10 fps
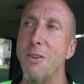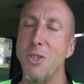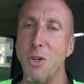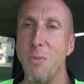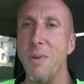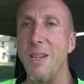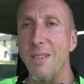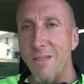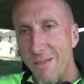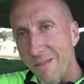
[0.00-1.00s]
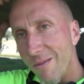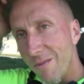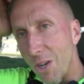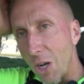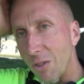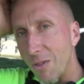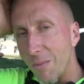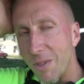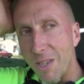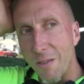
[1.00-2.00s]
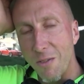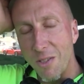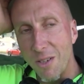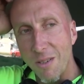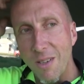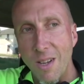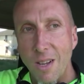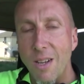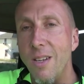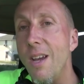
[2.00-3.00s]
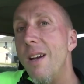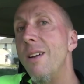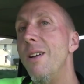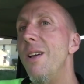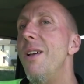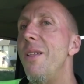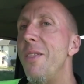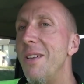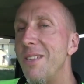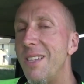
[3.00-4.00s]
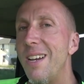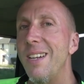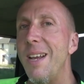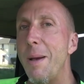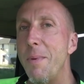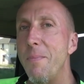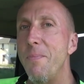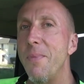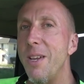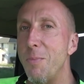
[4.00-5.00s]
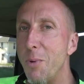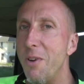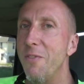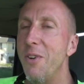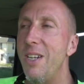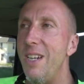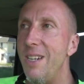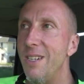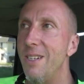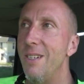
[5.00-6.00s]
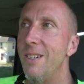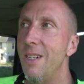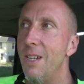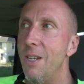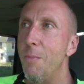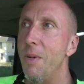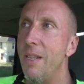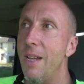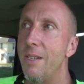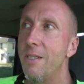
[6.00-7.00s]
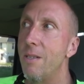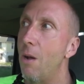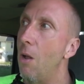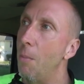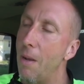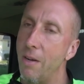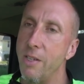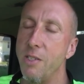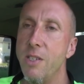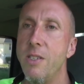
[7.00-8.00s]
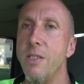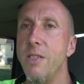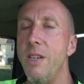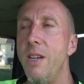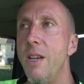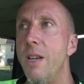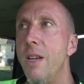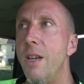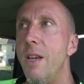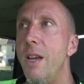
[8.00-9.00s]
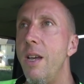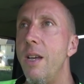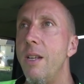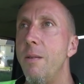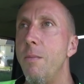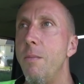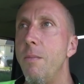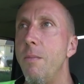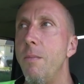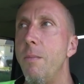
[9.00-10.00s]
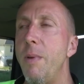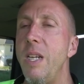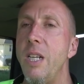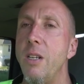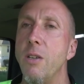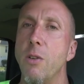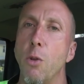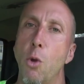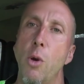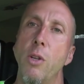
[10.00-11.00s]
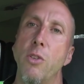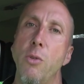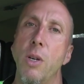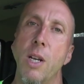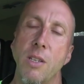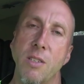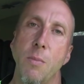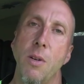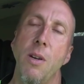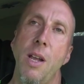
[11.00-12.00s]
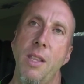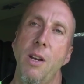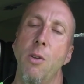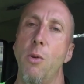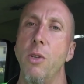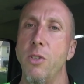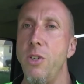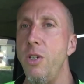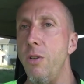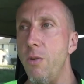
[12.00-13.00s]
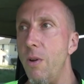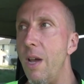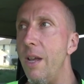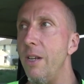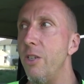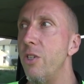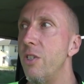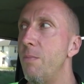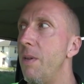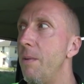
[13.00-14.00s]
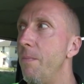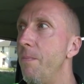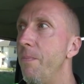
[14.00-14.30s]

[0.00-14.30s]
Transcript: and showed me, and talked to him and stuff. So, yeah, things like that can happen. It's pretty freaky but that's all about consistency and being loyal to a customer and they're loyal to you and it's just been